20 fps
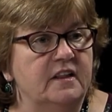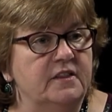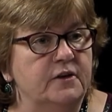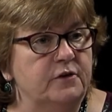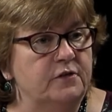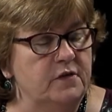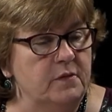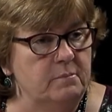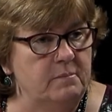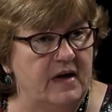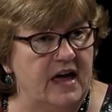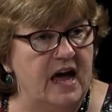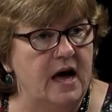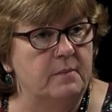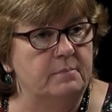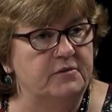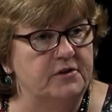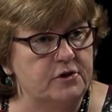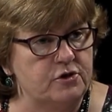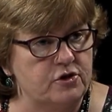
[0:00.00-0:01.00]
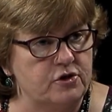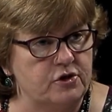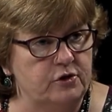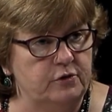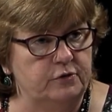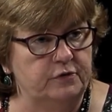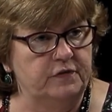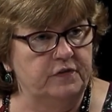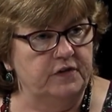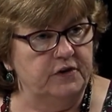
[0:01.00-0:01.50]
there's a map that
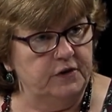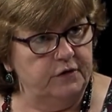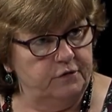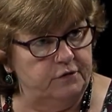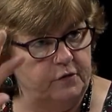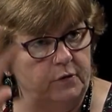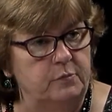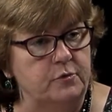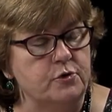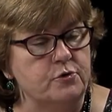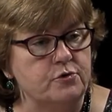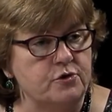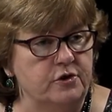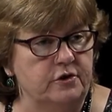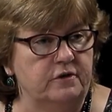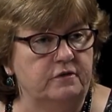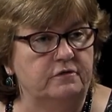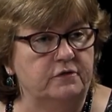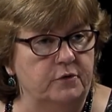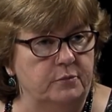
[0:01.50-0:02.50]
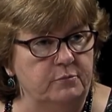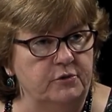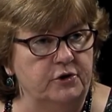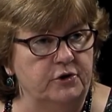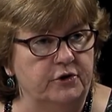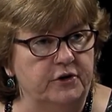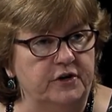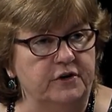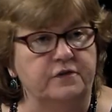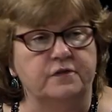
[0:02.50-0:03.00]
shows the distribution of
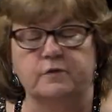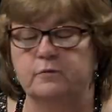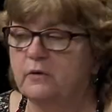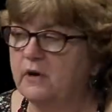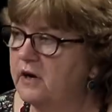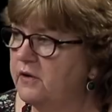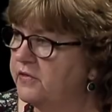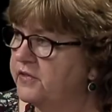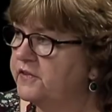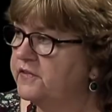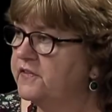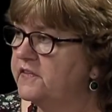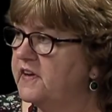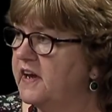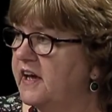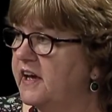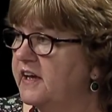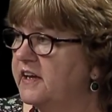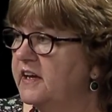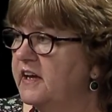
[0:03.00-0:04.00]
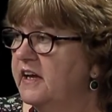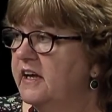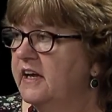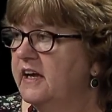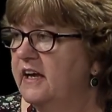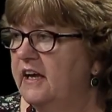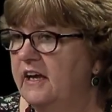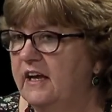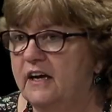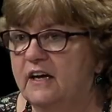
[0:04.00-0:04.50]
communities around the state.
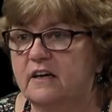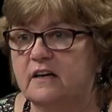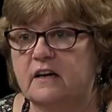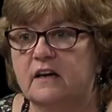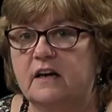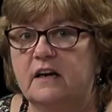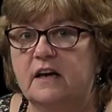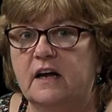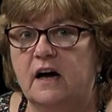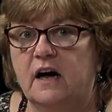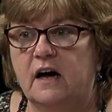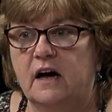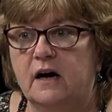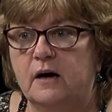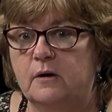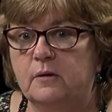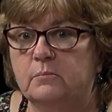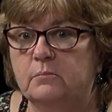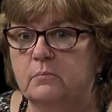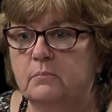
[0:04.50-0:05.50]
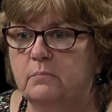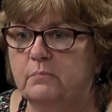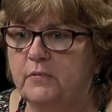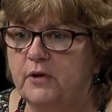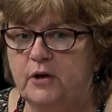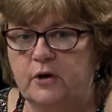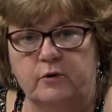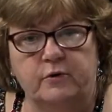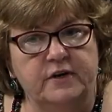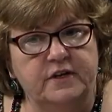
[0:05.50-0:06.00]
And, um,
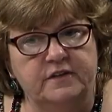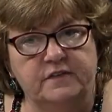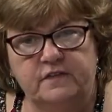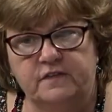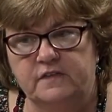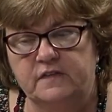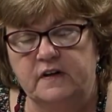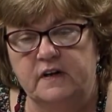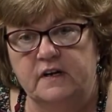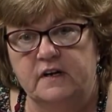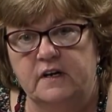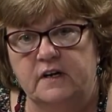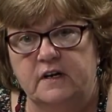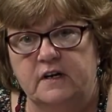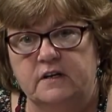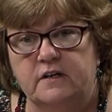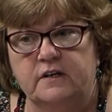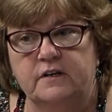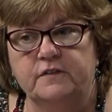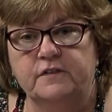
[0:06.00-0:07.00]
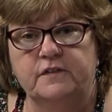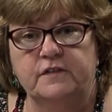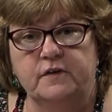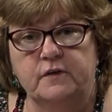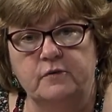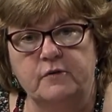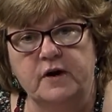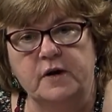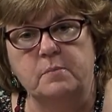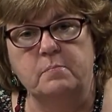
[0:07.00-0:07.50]
you know, it's
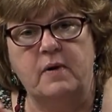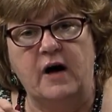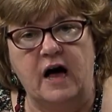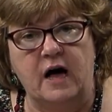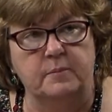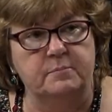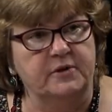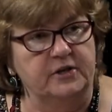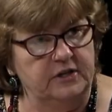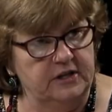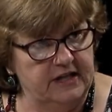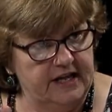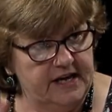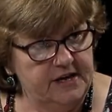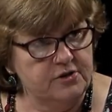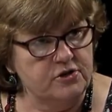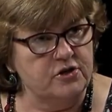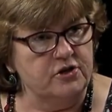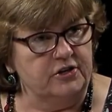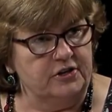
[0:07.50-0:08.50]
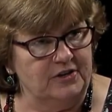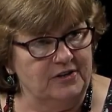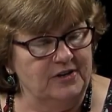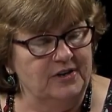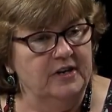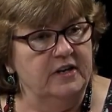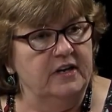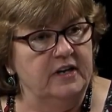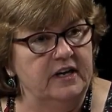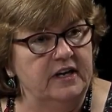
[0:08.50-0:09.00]
considering population,
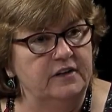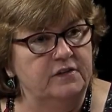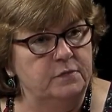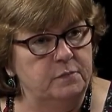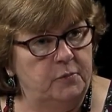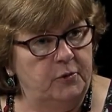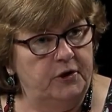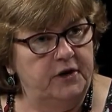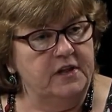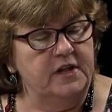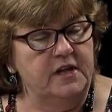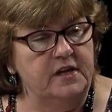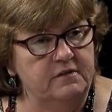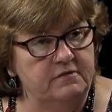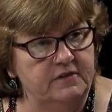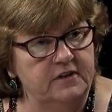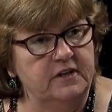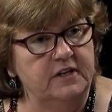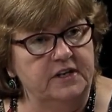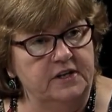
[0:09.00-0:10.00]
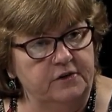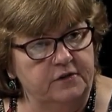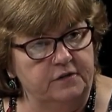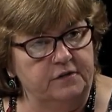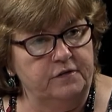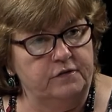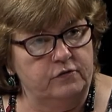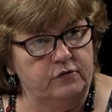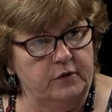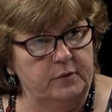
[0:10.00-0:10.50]
it's pretty evenly
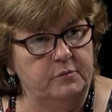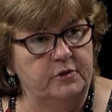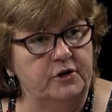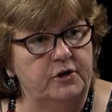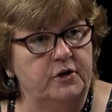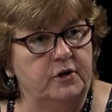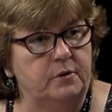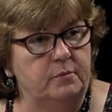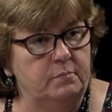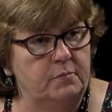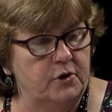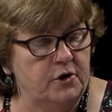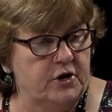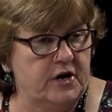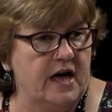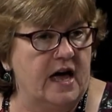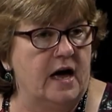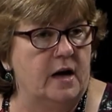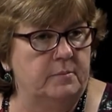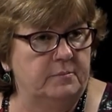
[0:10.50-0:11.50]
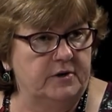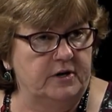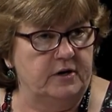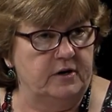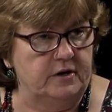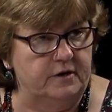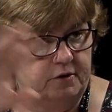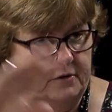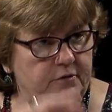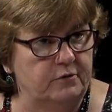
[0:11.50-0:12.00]
distributed per
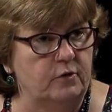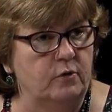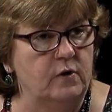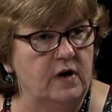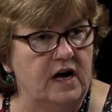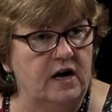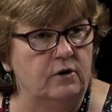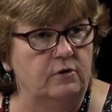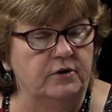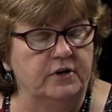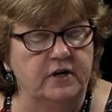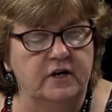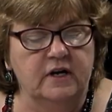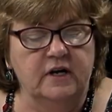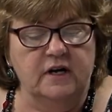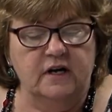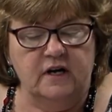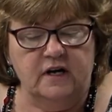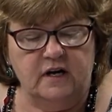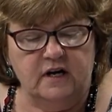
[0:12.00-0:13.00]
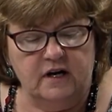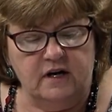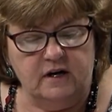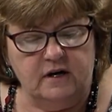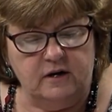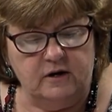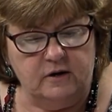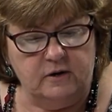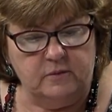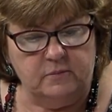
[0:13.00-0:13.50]
capita throughout.
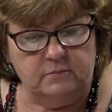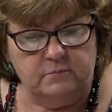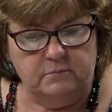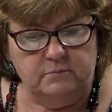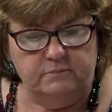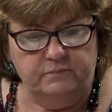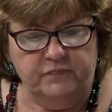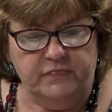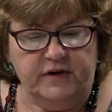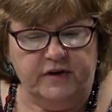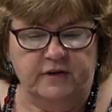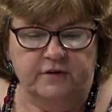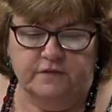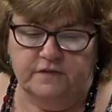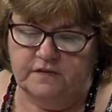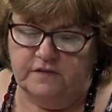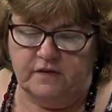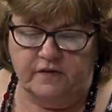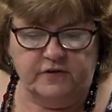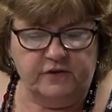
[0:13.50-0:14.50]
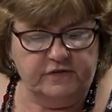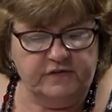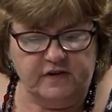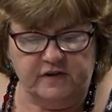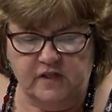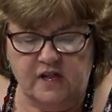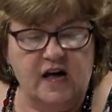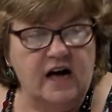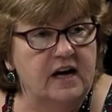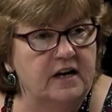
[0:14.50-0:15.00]
Um, so there's
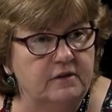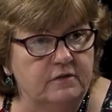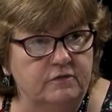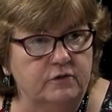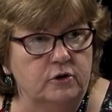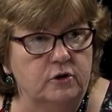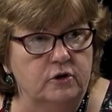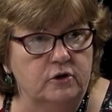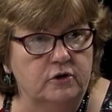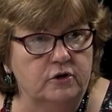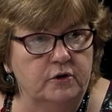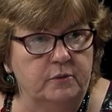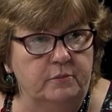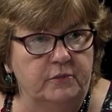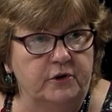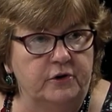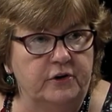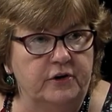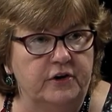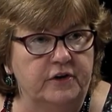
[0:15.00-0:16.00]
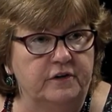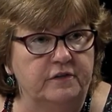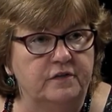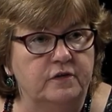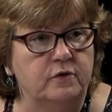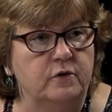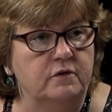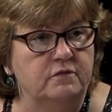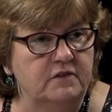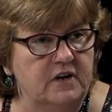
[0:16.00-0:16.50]
a lot of rural
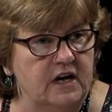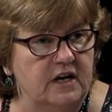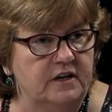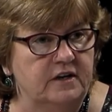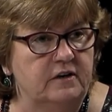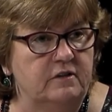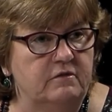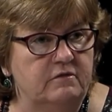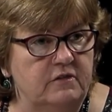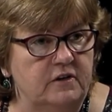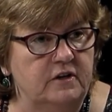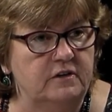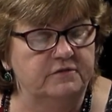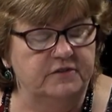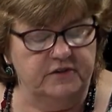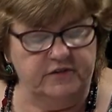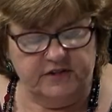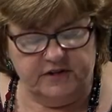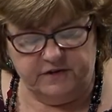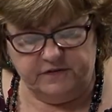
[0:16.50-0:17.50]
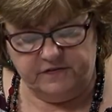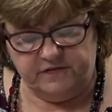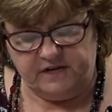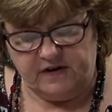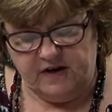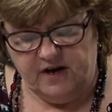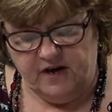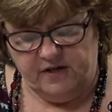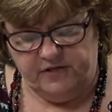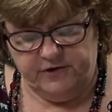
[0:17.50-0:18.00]
communities who have gotten involved in this.
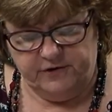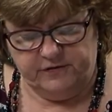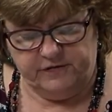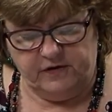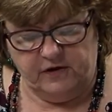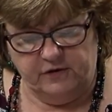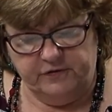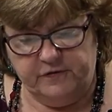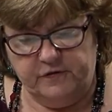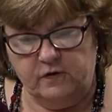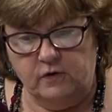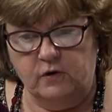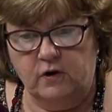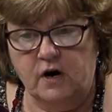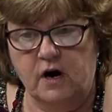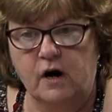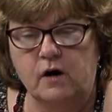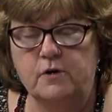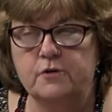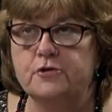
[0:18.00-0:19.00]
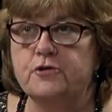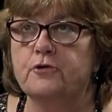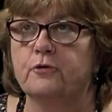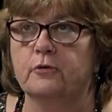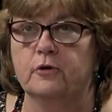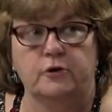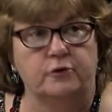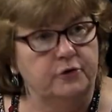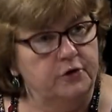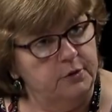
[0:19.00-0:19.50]
There's also
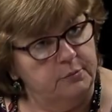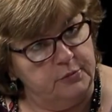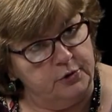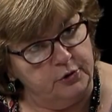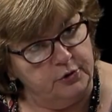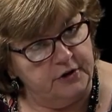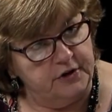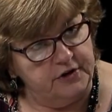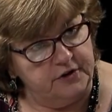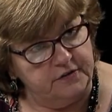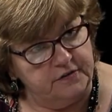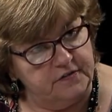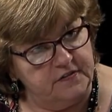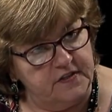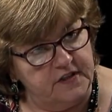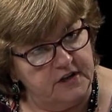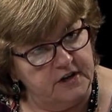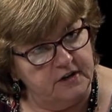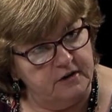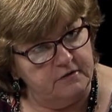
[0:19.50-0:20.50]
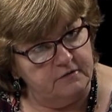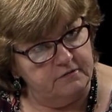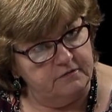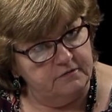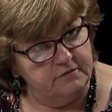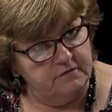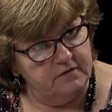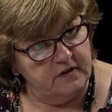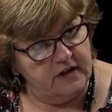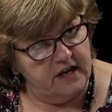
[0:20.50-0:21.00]
cultural communities that have
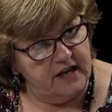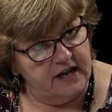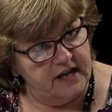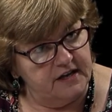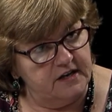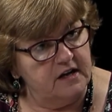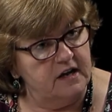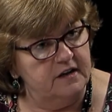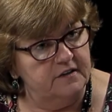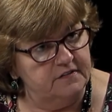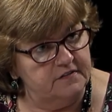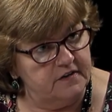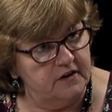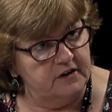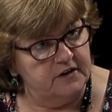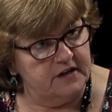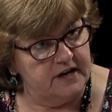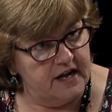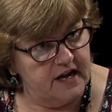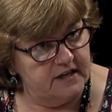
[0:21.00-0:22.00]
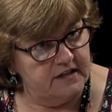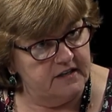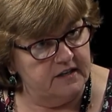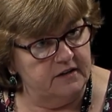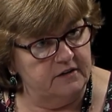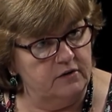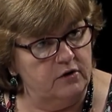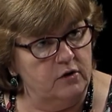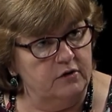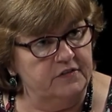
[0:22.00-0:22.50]
had uh, started Act
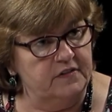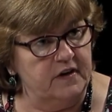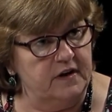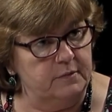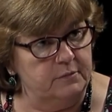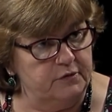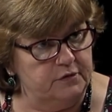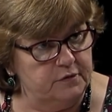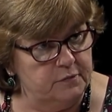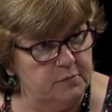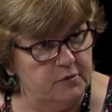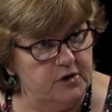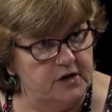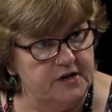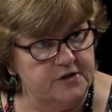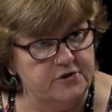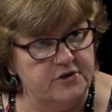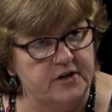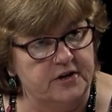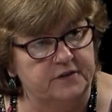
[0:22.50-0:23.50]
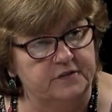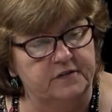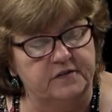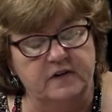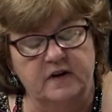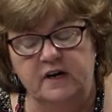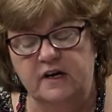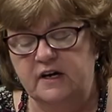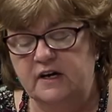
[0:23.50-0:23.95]
on Alzheimer's projects.